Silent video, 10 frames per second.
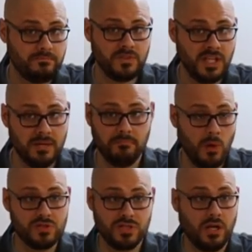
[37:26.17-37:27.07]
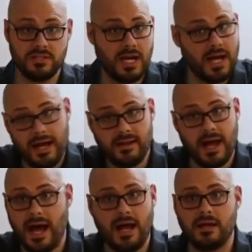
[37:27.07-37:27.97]
in most tongues. I,
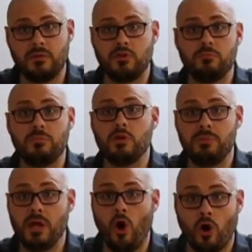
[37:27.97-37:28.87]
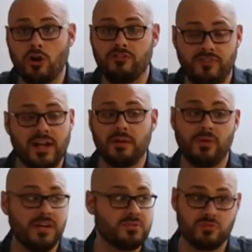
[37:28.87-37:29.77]
I, I, you, you'd be hard to find a
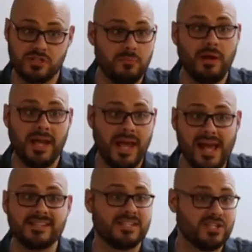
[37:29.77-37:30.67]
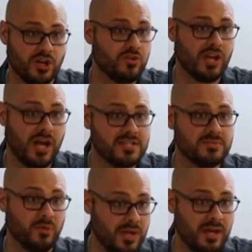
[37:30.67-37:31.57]
place where somebody hasn't shared the
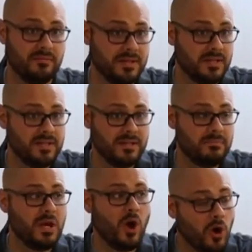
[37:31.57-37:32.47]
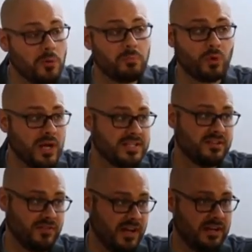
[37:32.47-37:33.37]
gospel yet. Be hard pressed to
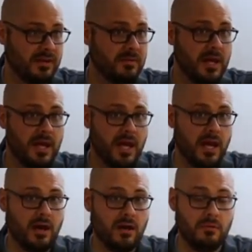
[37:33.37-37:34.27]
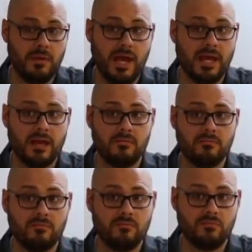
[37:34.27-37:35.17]
find it. Um,
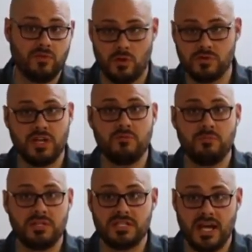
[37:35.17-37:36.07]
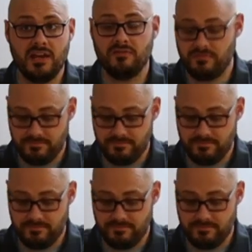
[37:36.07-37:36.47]
and those that have been saved,